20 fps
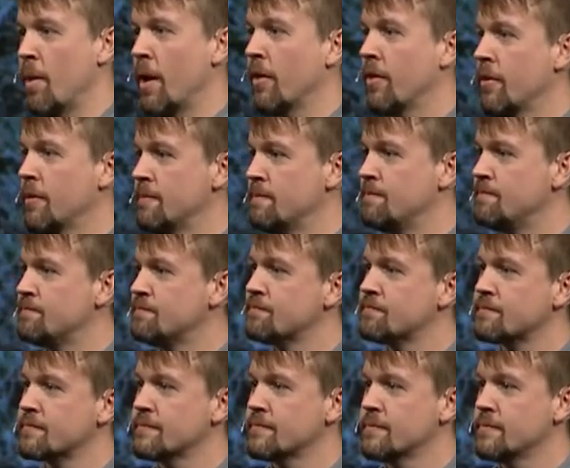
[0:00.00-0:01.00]
Month?
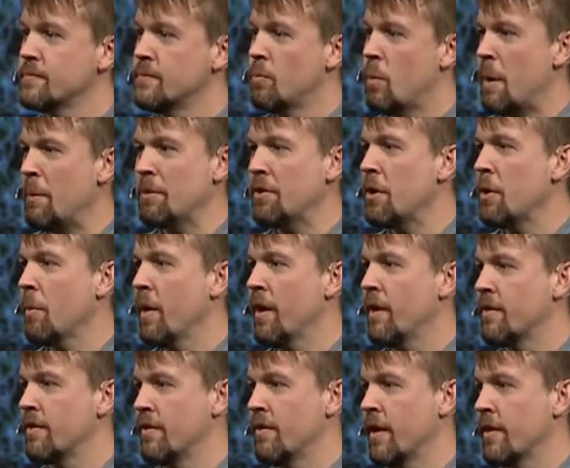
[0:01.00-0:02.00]
Why was there
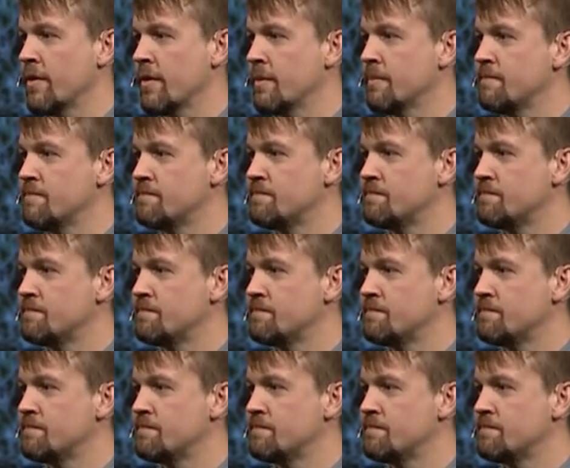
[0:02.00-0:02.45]
awareness of this?